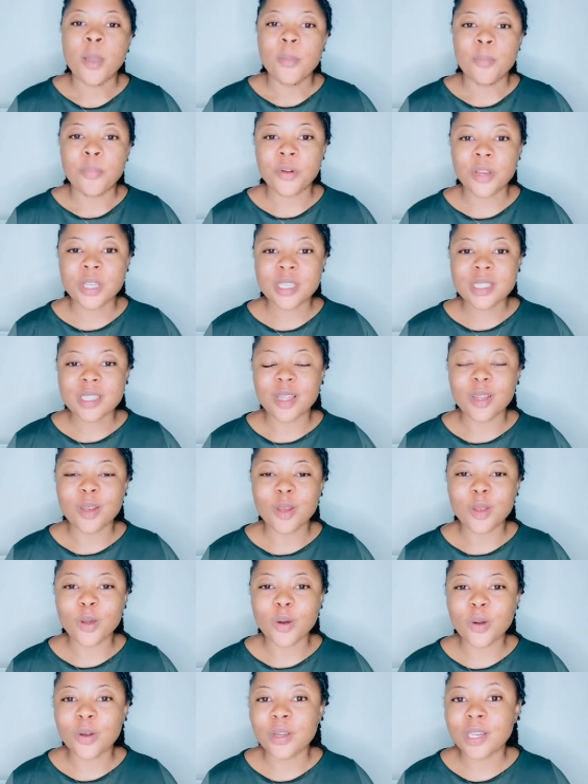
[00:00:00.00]
Praise the
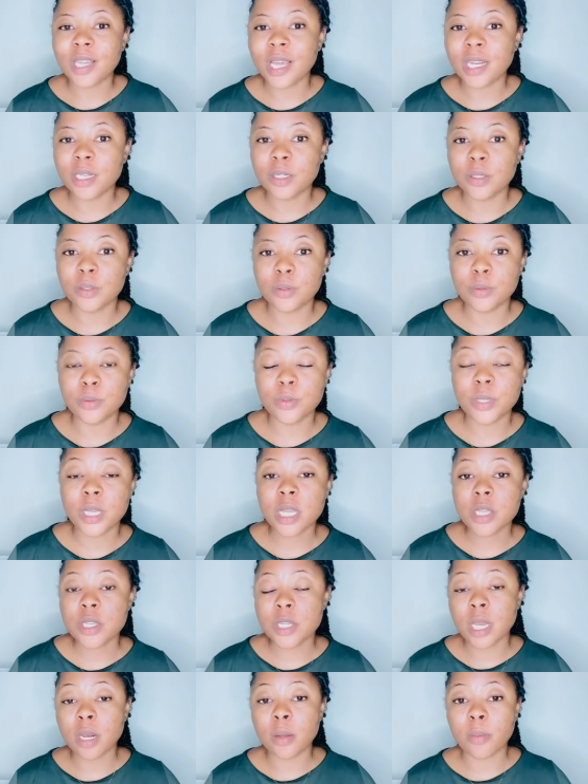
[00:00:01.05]
Lord. Hallelujah.
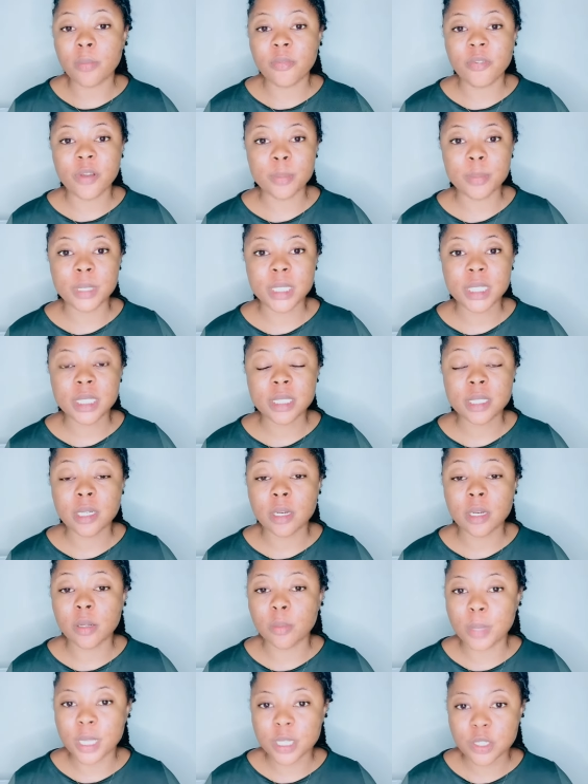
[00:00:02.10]
Shalom, family. The
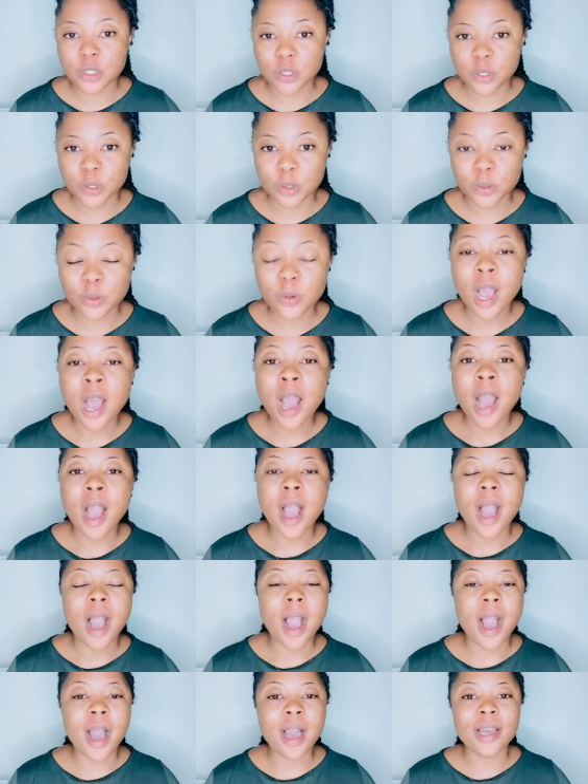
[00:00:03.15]
Lord bless you.
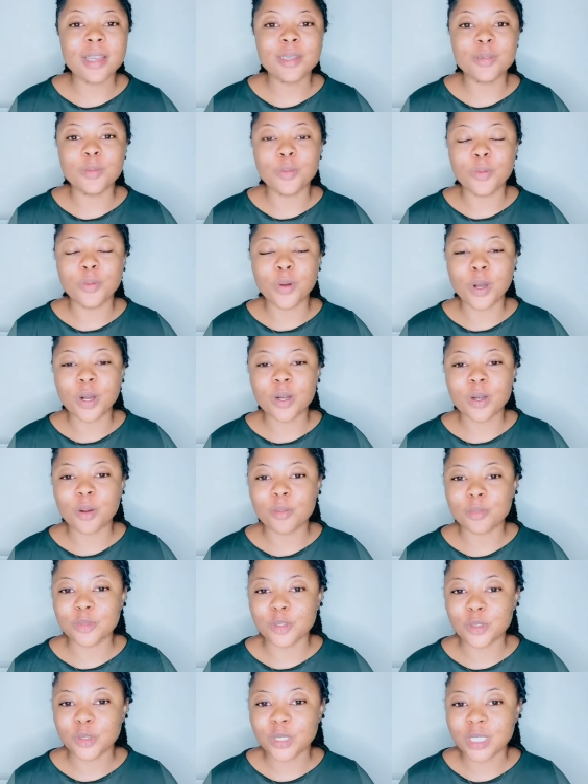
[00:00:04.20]
I welcome
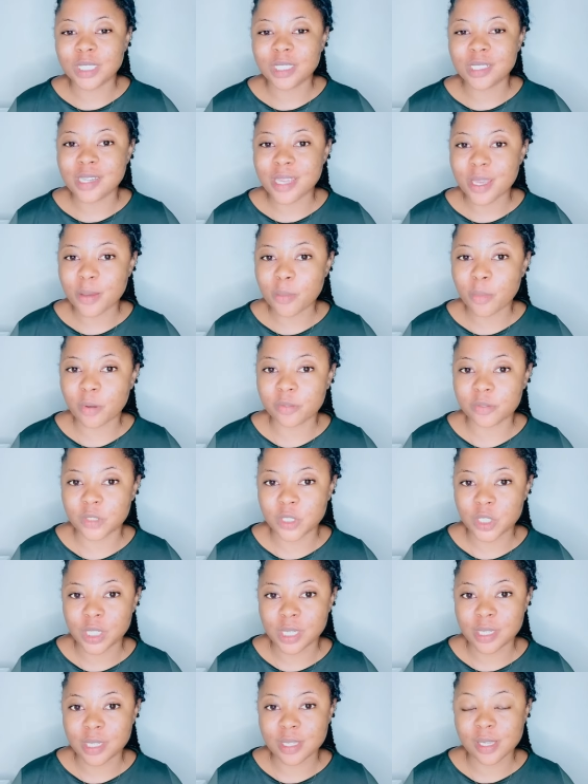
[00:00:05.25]
you in the name of
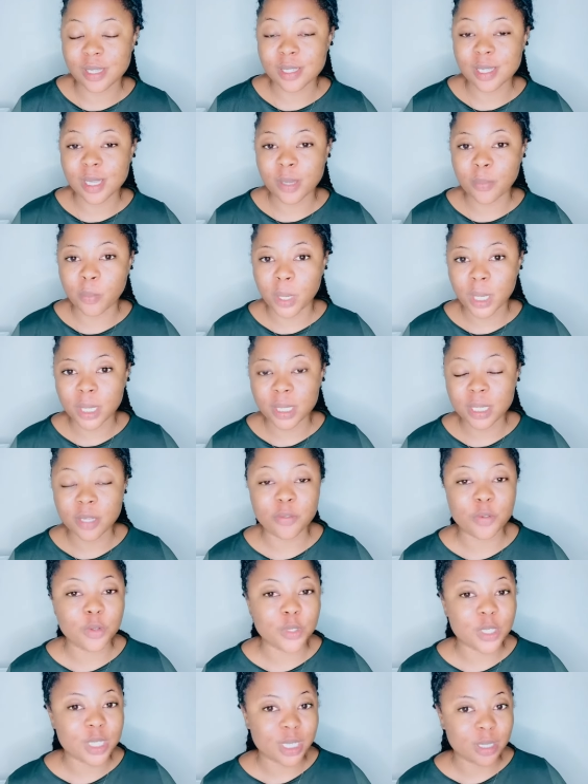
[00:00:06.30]
Jesus. Amen. If you're
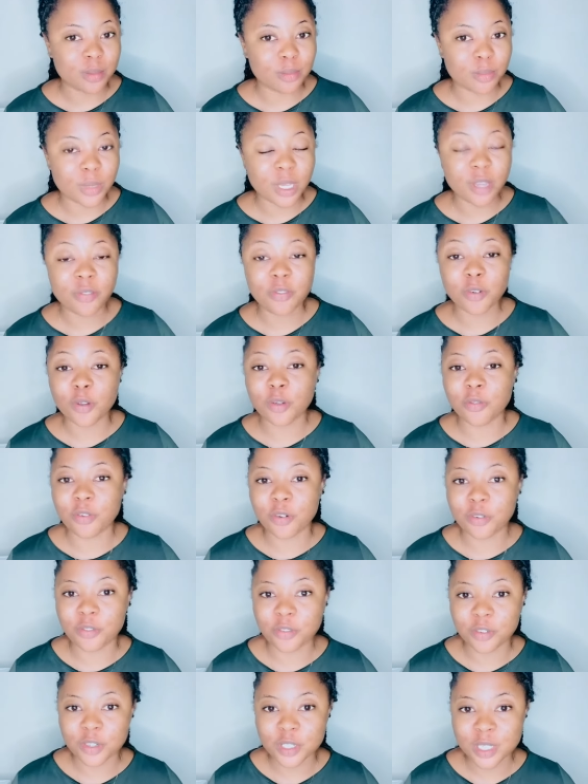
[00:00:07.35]
seeing me for your very
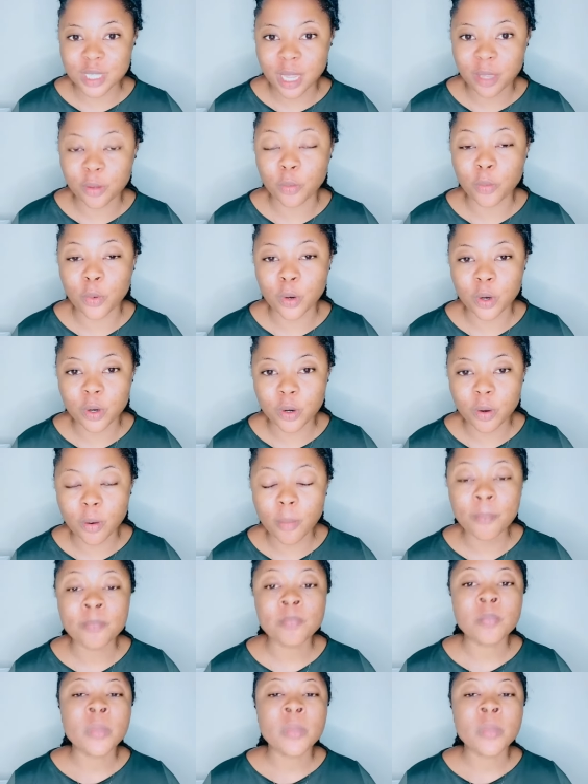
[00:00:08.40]
first time, welcome.